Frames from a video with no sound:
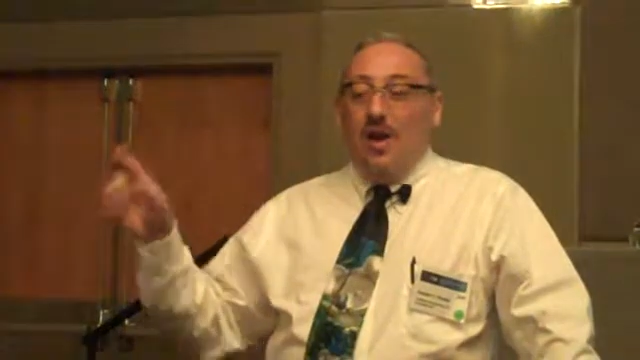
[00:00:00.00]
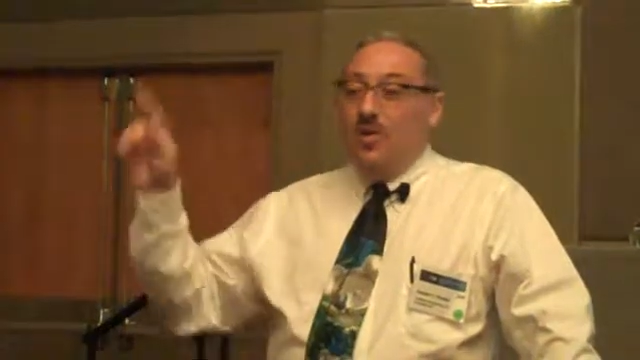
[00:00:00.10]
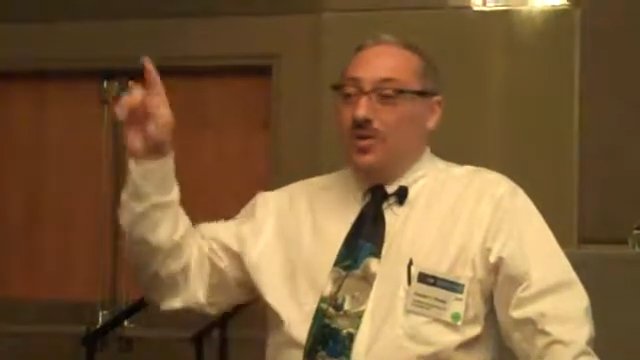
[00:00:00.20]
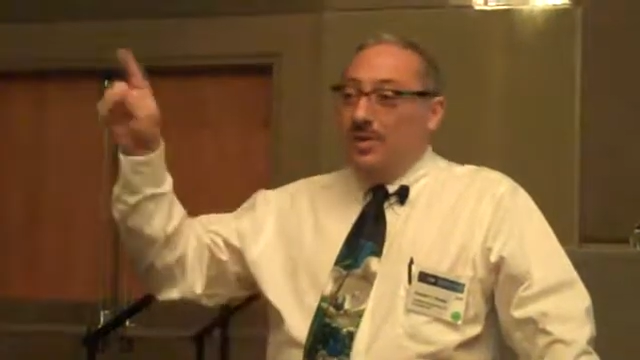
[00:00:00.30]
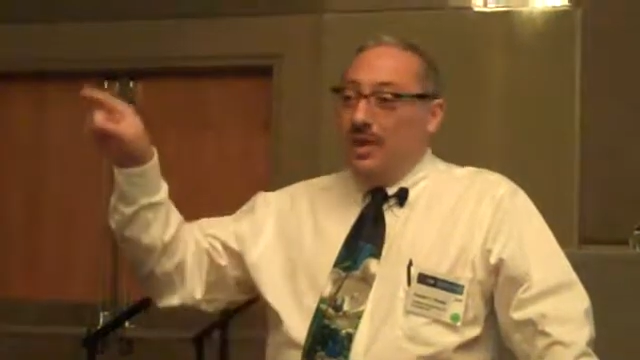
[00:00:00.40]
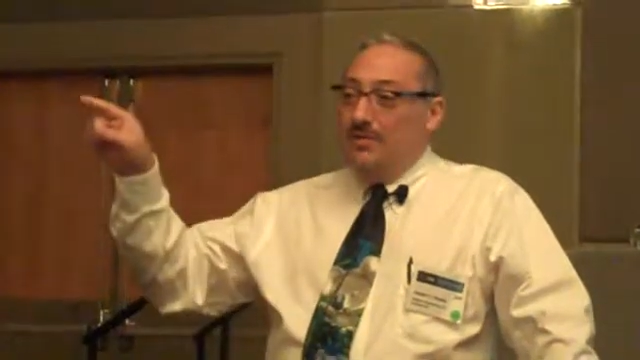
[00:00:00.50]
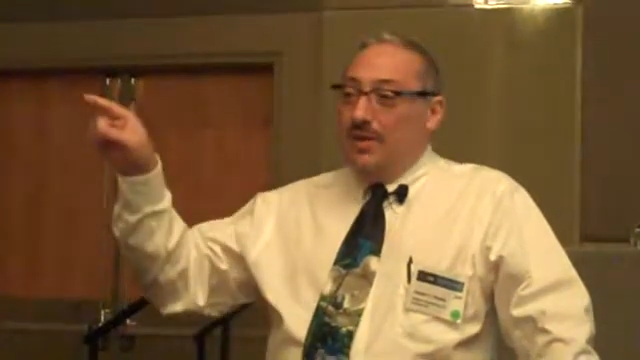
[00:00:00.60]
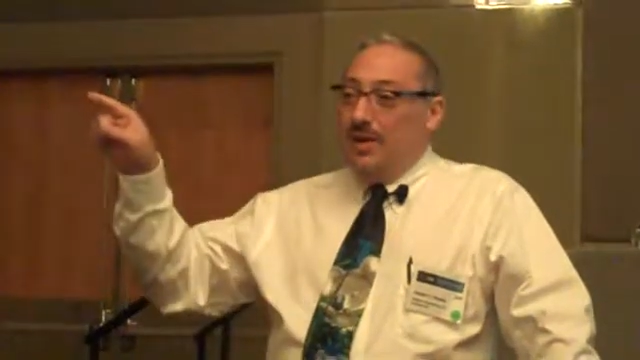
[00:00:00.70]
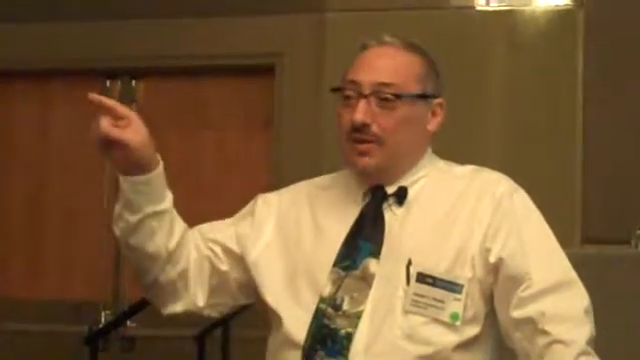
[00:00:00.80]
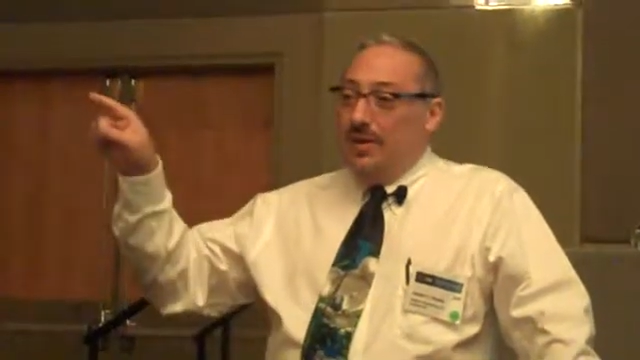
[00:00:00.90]
Oh, who are they
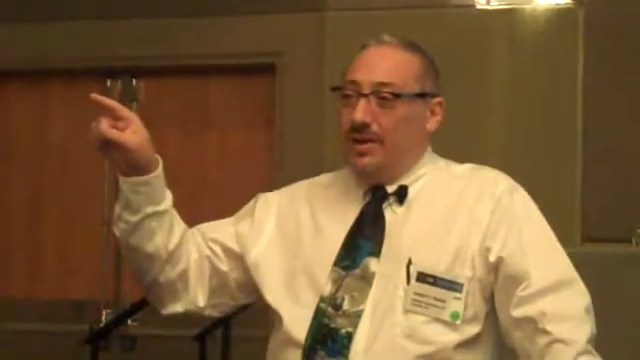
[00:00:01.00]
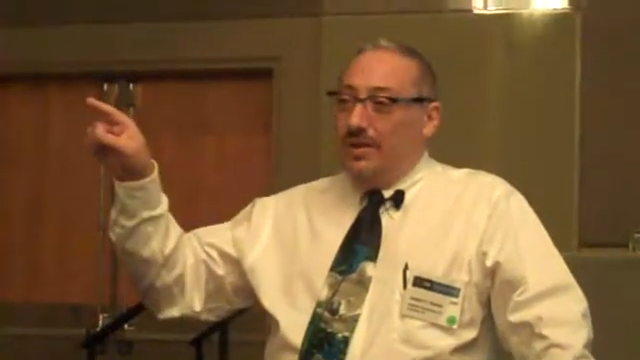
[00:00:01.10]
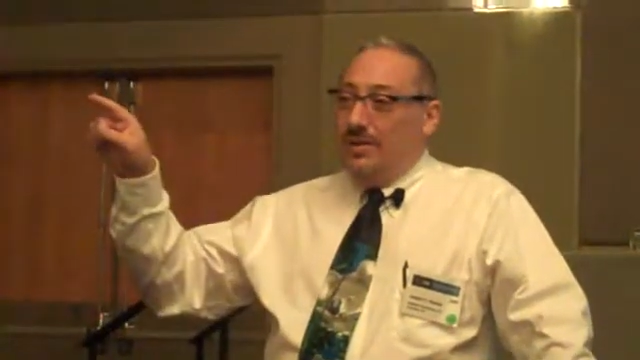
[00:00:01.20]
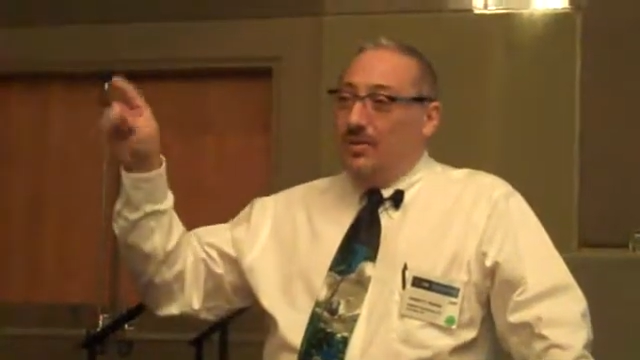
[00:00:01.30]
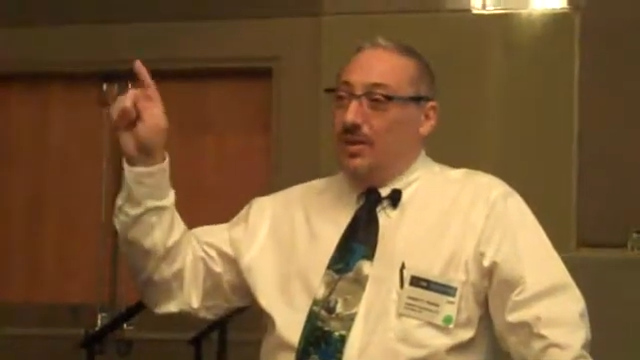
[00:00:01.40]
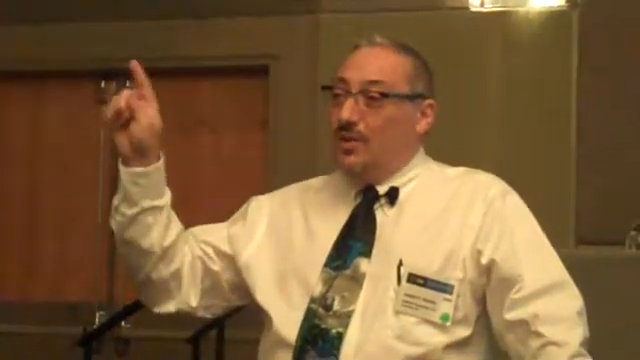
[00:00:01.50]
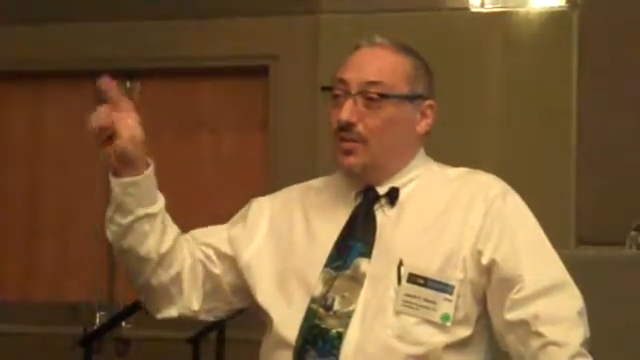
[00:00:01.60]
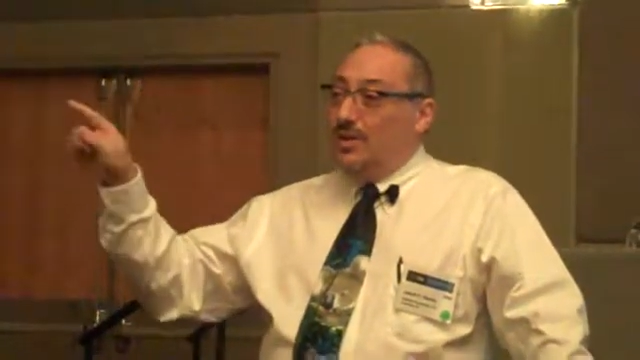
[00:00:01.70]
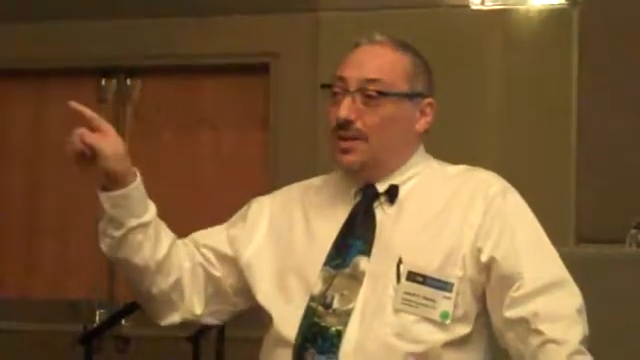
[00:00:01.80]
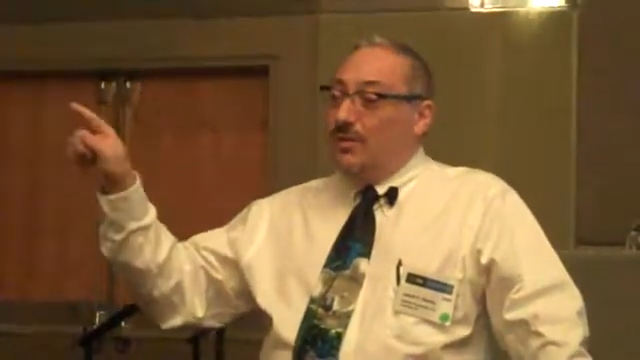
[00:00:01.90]
following? One of
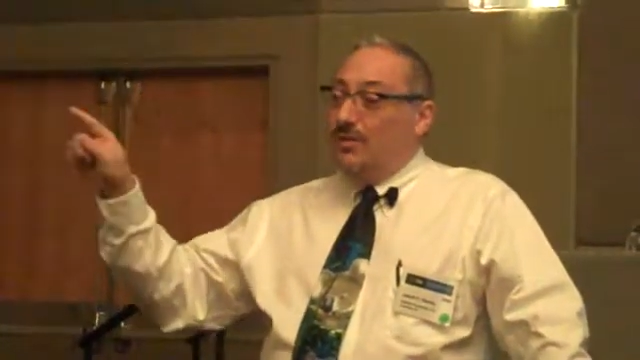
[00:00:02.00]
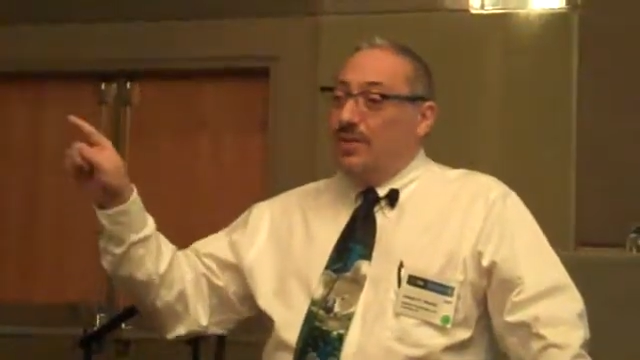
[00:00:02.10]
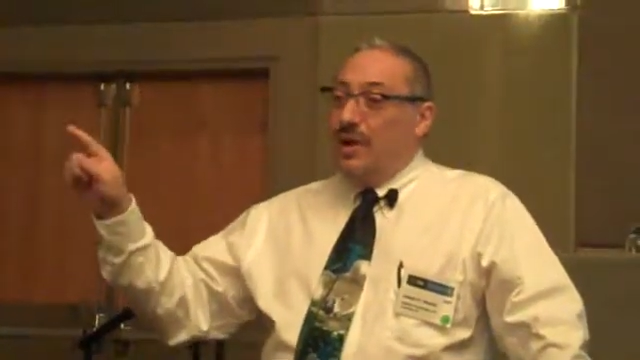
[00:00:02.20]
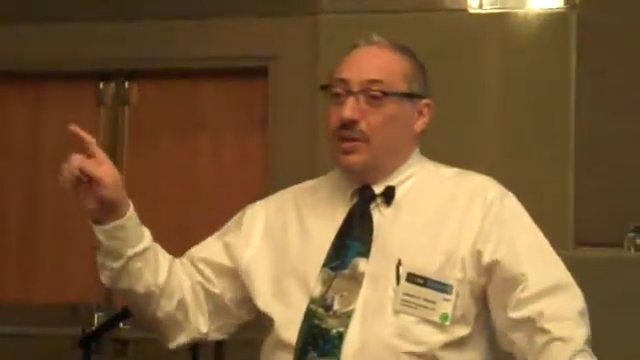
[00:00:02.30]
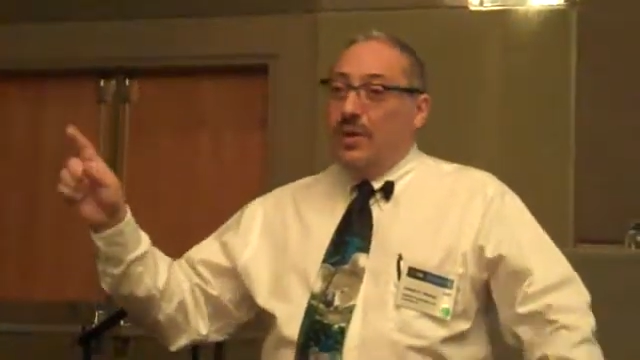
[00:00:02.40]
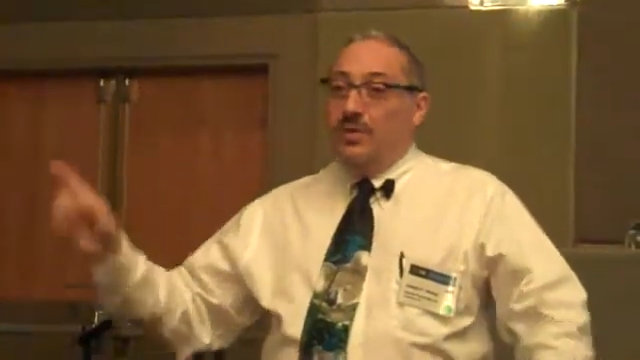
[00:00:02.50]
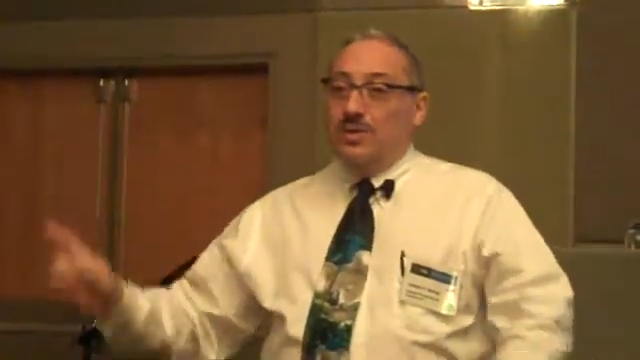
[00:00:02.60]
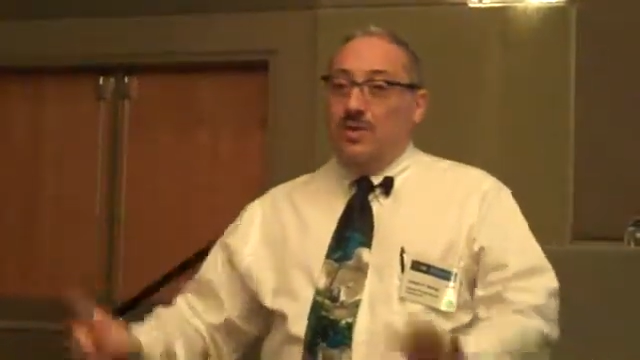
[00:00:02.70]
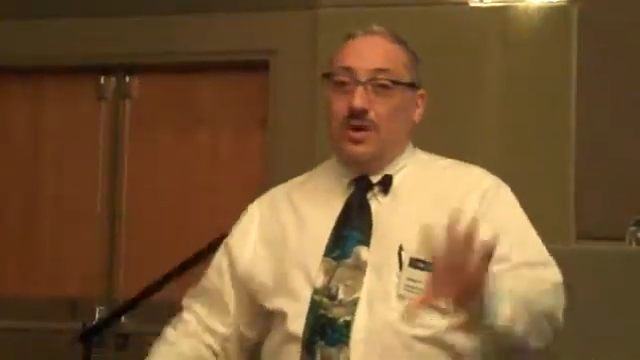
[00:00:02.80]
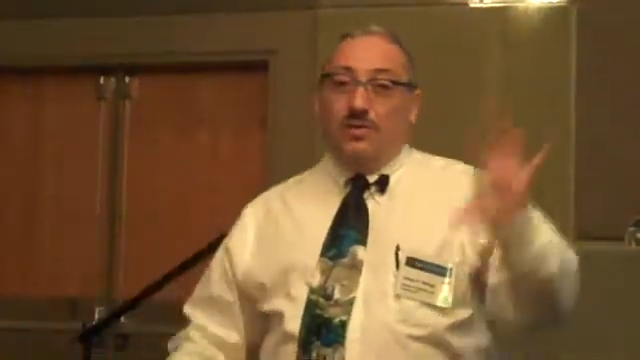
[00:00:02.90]
the ones they were following
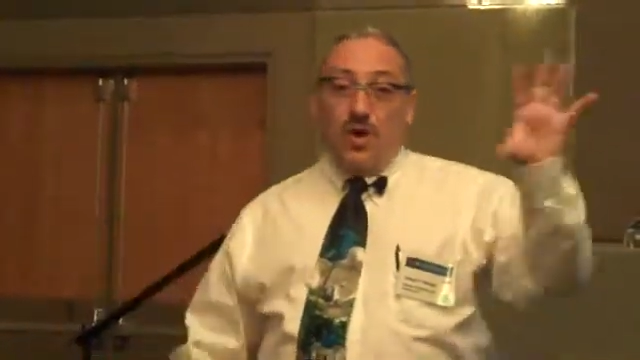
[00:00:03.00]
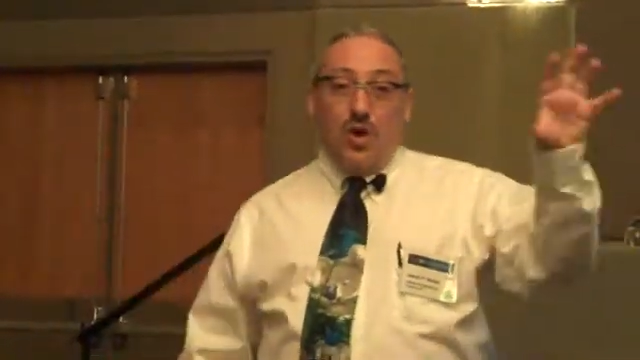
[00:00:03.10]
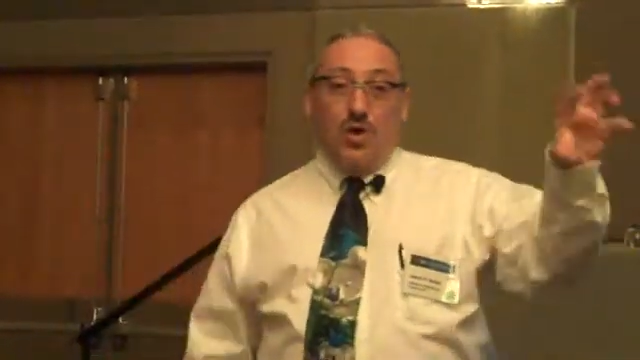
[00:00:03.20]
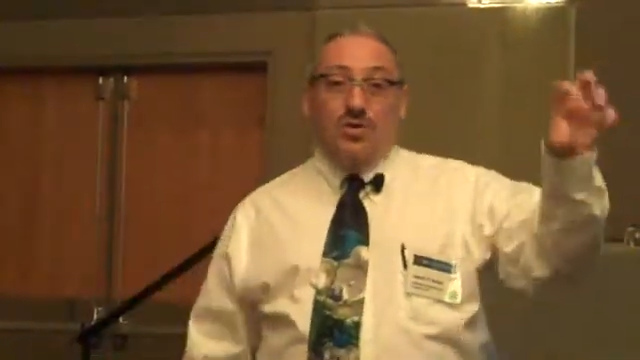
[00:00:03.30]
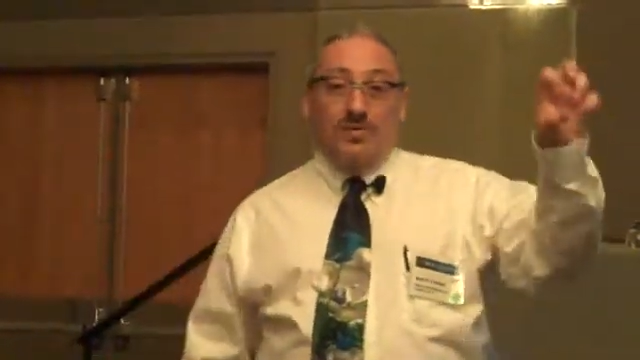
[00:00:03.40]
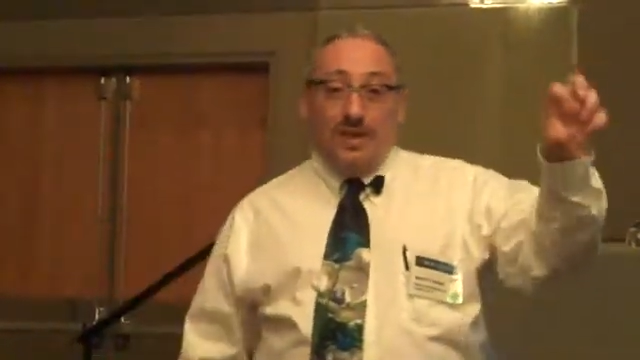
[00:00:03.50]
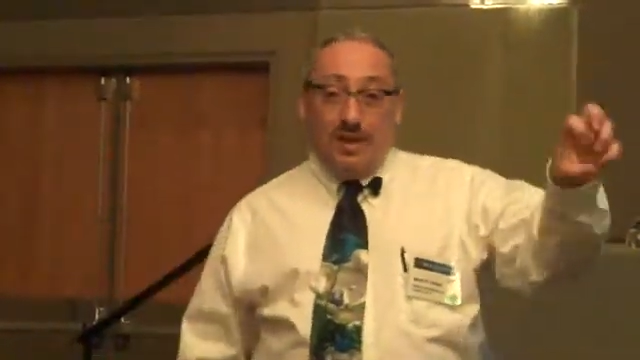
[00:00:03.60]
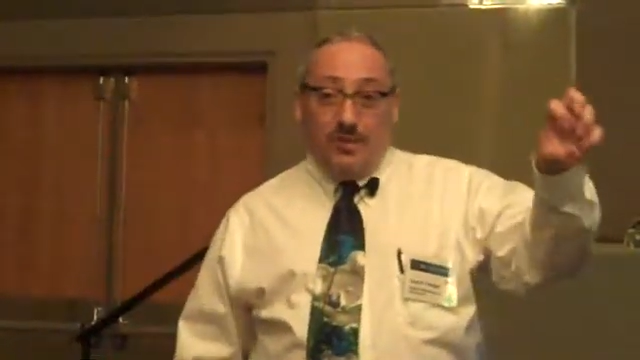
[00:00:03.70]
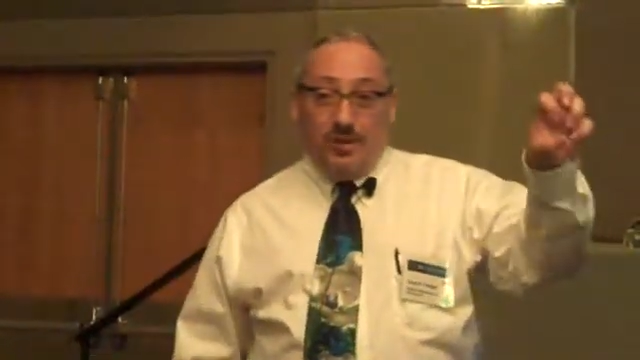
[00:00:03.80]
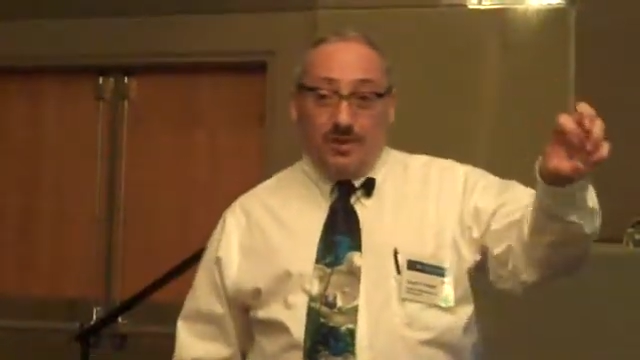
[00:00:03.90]
was one of her
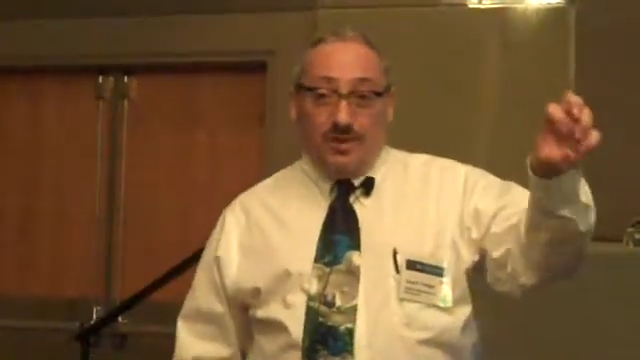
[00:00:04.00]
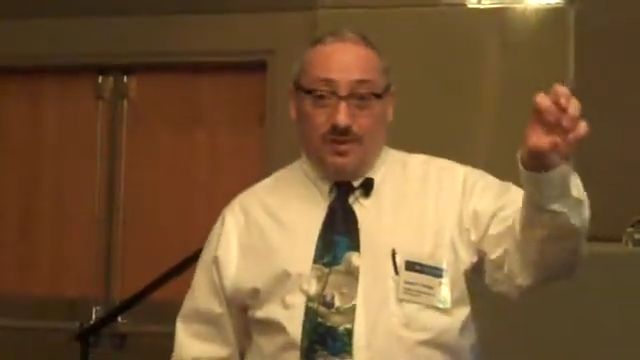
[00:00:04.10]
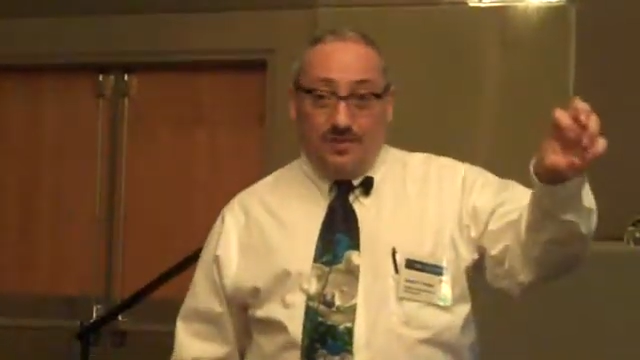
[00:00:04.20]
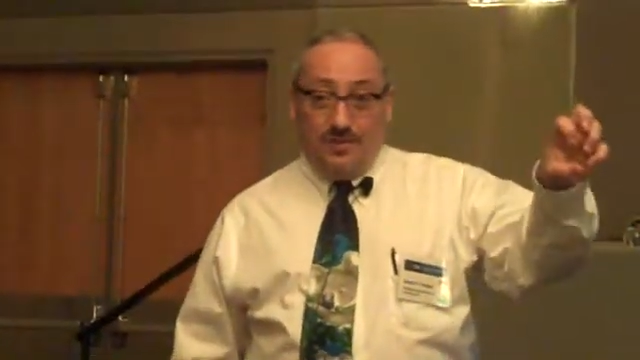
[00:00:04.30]
developers.